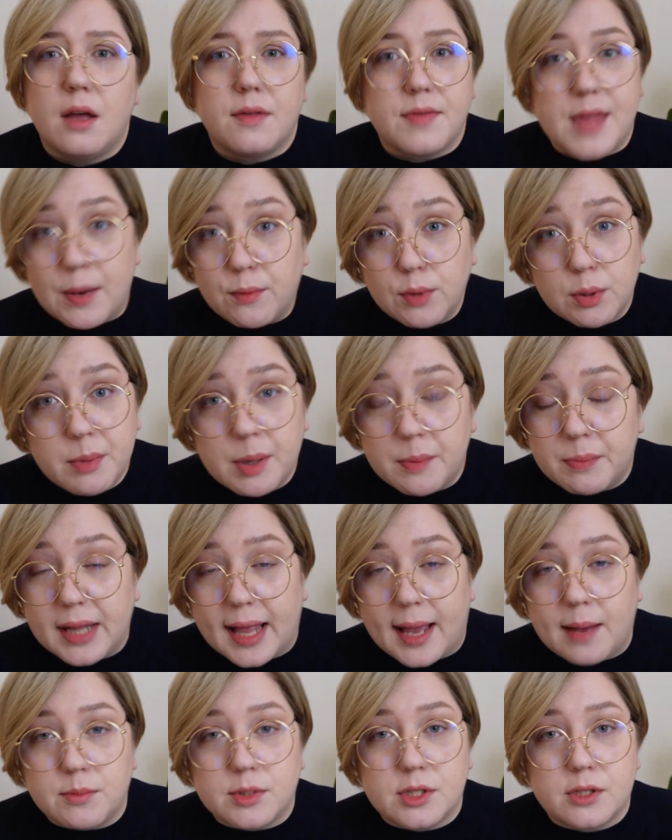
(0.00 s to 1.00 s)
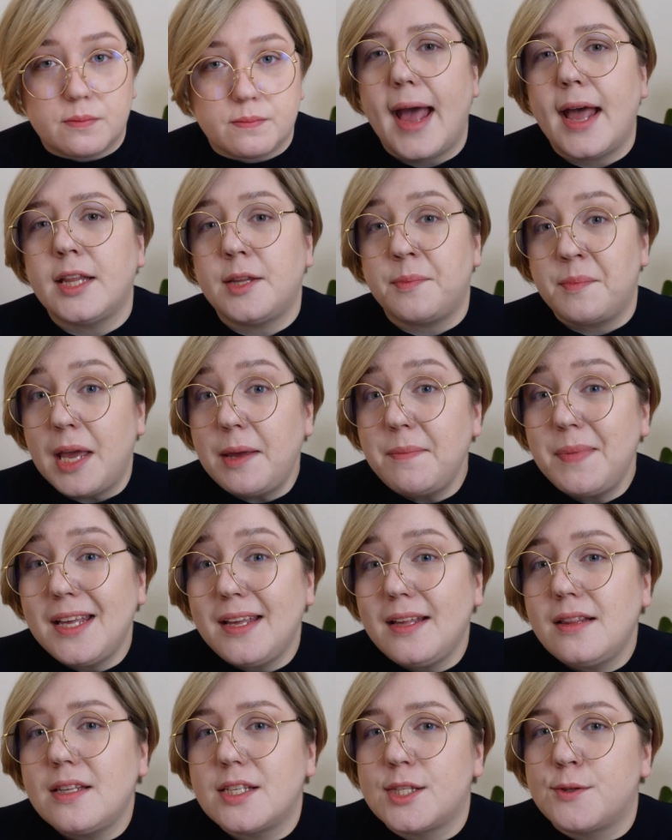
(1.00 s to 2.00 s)
they will be blamed. And maybe
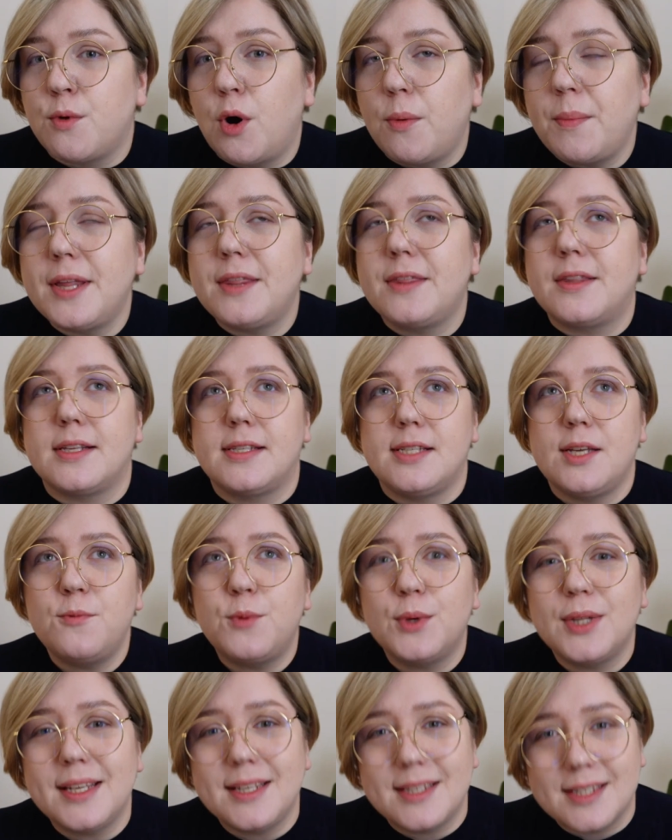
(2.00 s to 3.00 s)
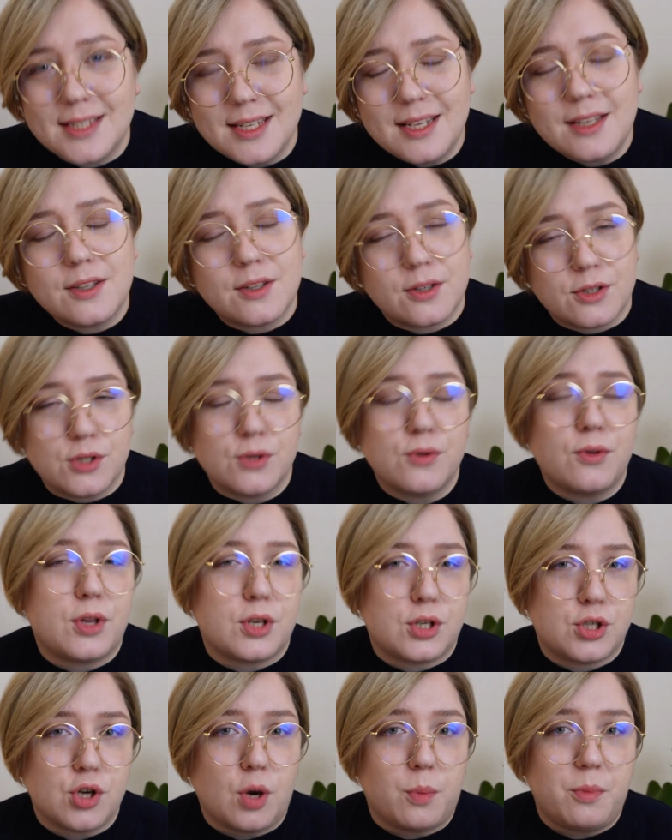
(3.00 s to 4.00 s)
in this moment, the team will indeed do
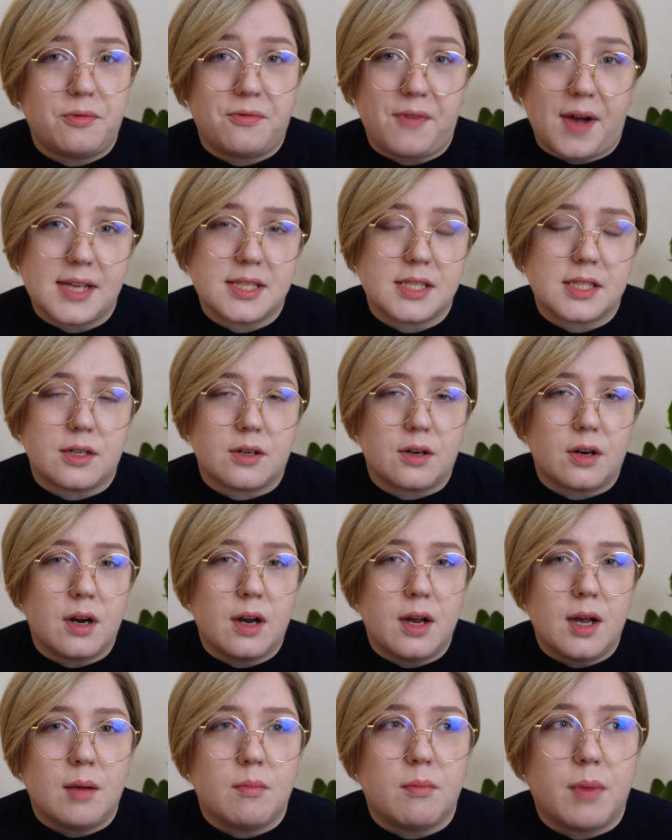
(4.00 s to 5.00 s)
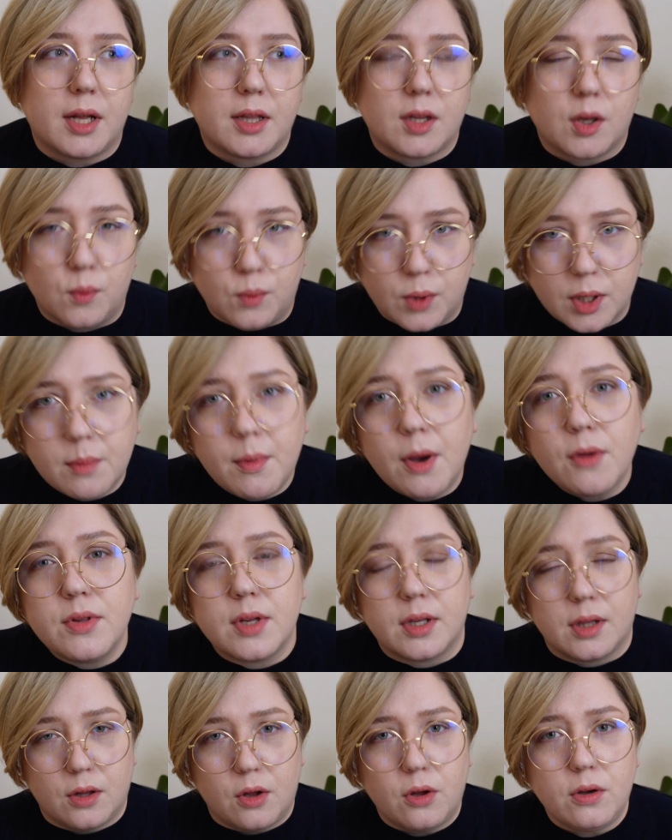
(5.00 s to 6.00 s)
the job faster. But what about
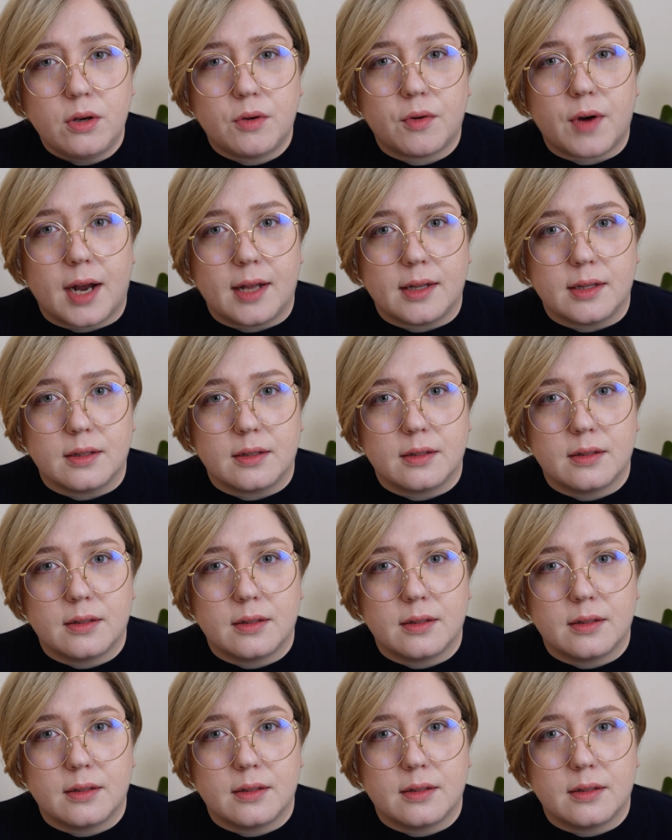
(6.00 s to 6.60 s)
the long run?